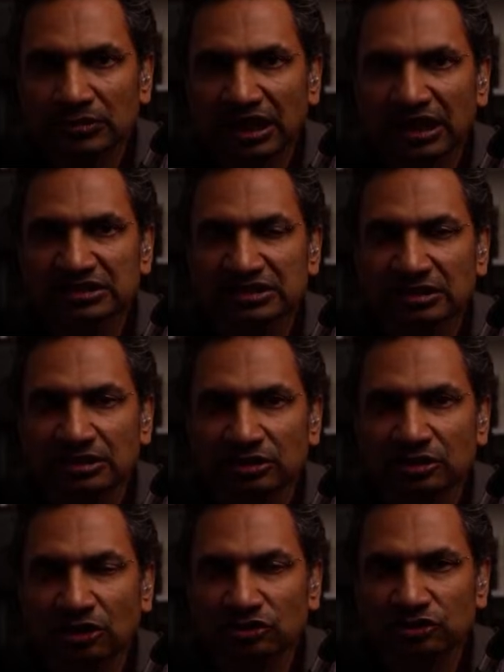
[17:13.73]
has
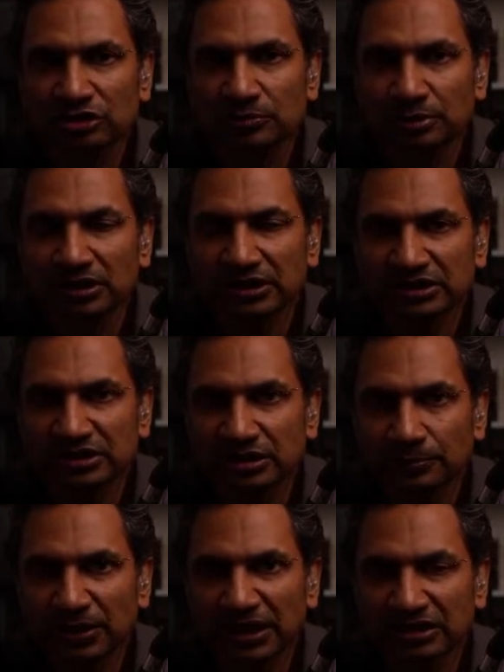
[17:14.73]
gone to the police in
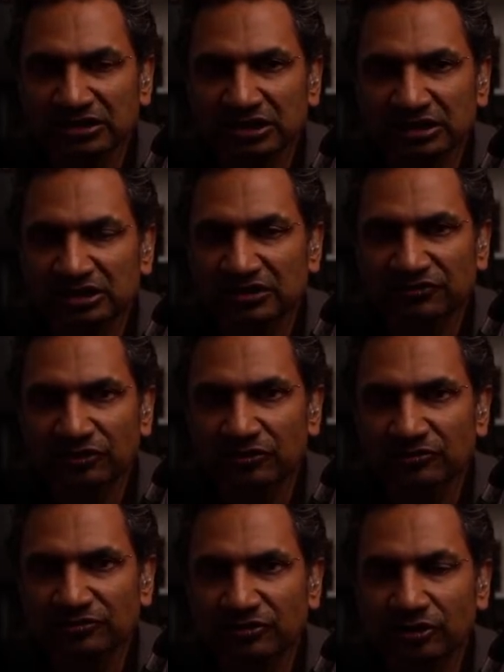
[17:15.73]
the past, and there's a
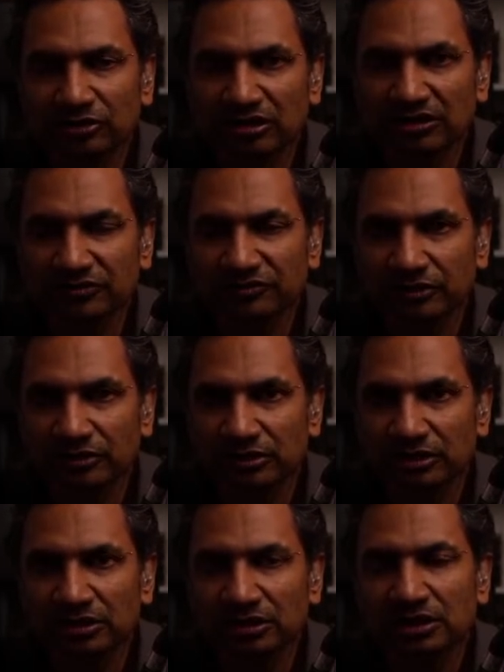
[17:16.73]
folder after
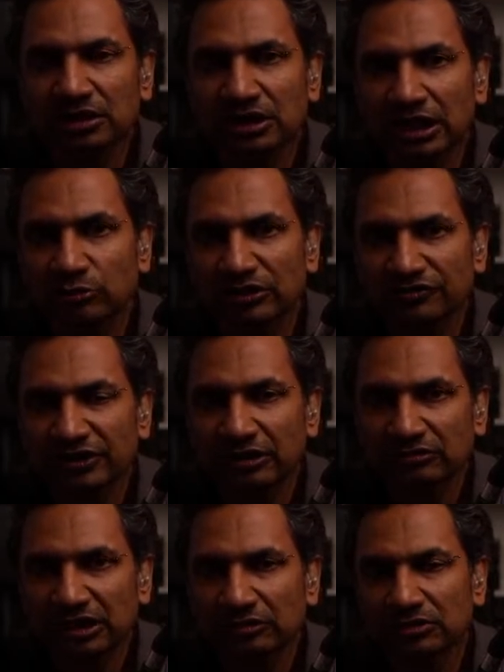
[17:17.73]
folder. And we
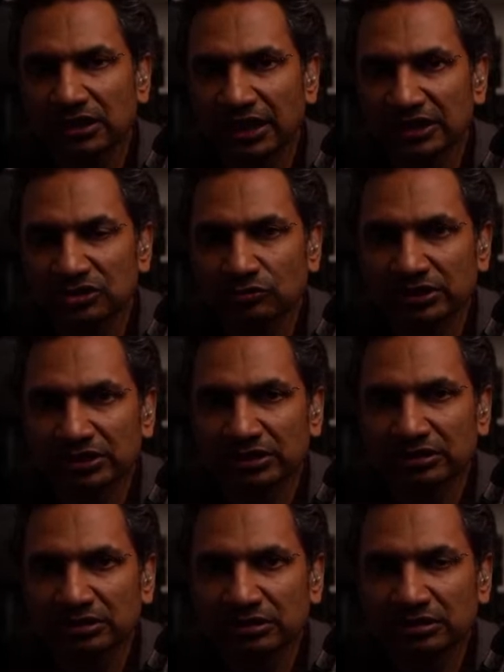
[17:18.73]
found out last
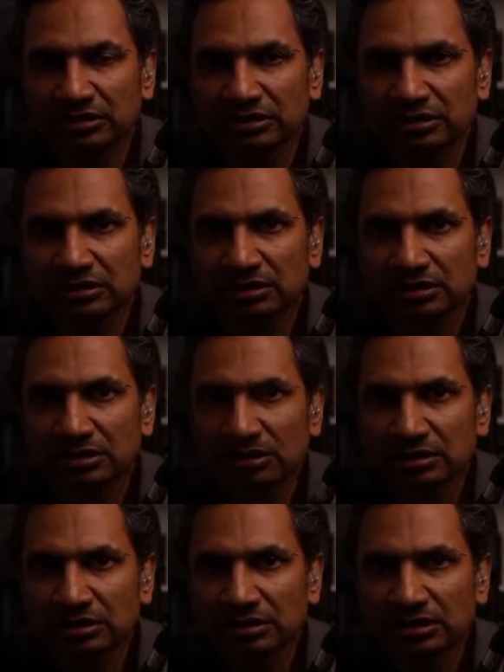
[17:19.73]
week
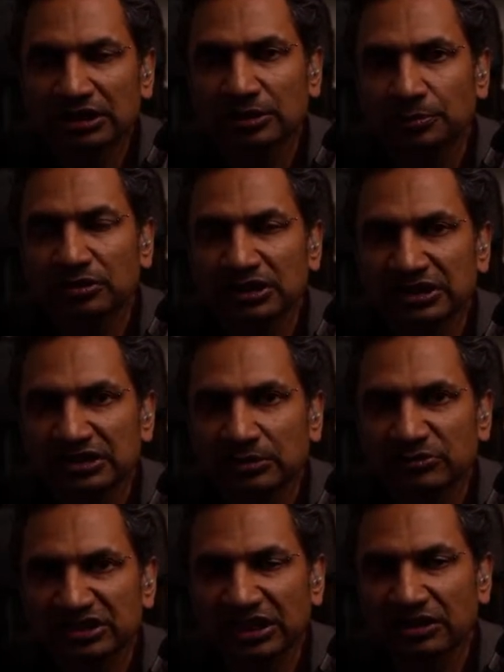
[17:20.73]
that the police
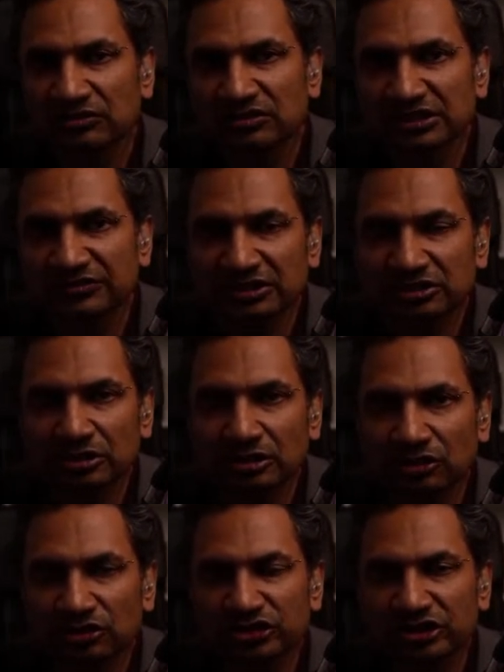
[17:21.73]
themselves have had to
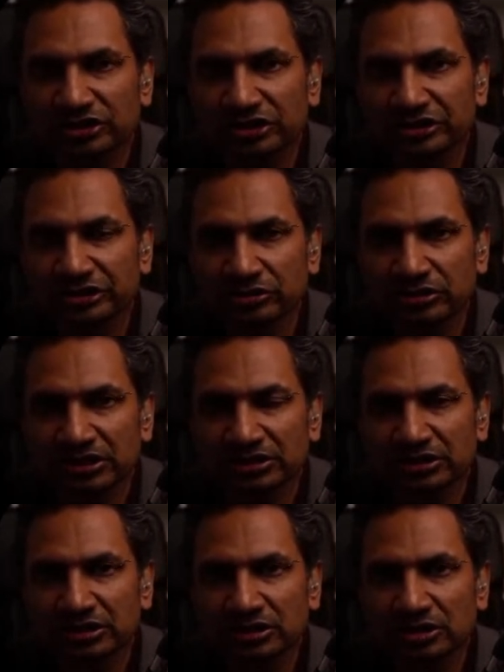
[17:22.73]
launch a new unit